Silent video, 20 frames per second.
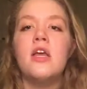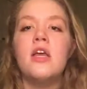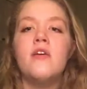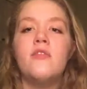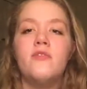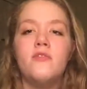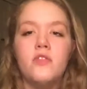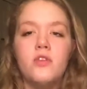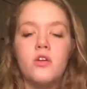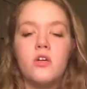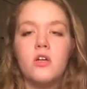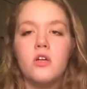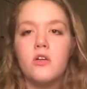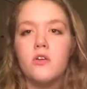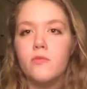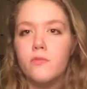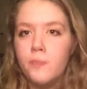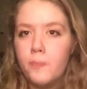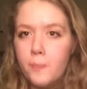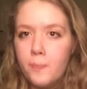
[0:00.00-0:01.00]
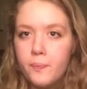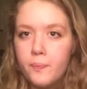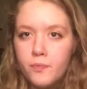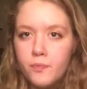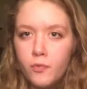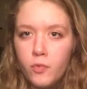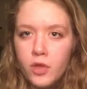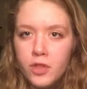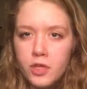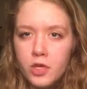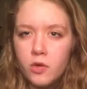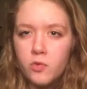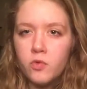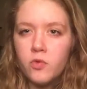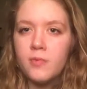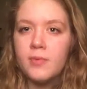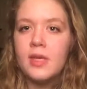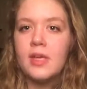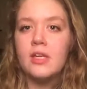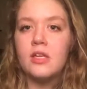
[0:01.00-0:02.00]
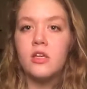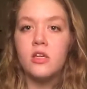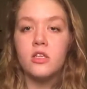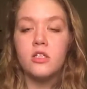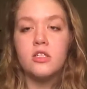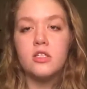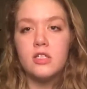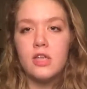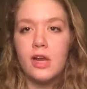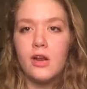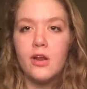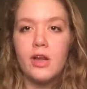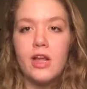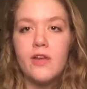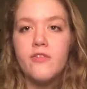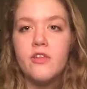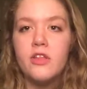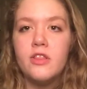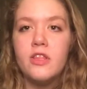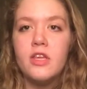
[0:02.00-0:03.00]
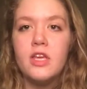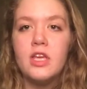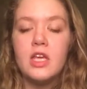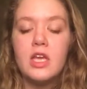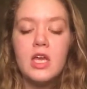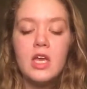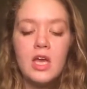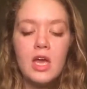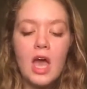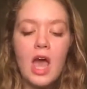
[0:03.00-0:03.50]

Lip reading: if you're with your roommate and you're sharing everything,